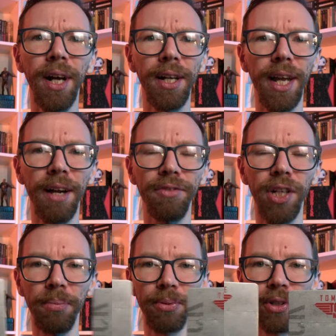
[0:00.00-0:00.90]
and you have
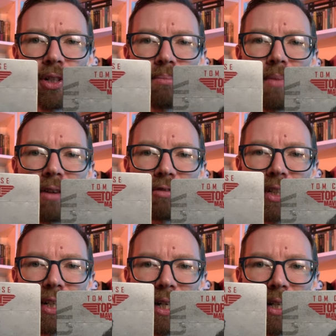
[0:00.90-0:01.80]
Top Gun
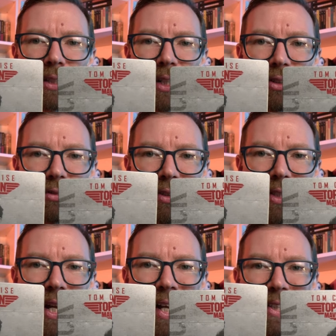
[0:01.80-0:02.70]
Maverick, and they look
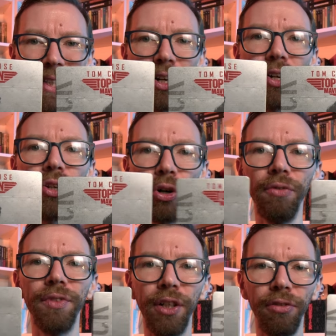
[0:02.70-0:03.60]
fantastic. I
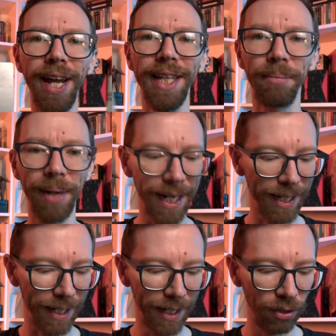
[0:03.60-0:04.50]
love the gray and the
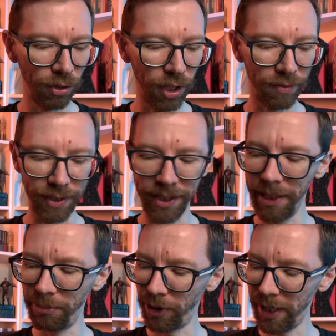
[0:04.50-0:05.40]
black look of the
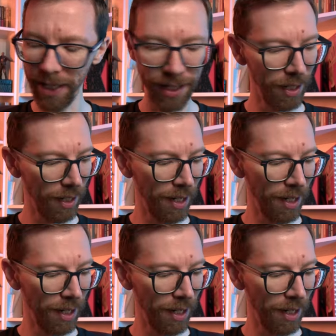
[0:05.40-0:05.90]
steelbook here.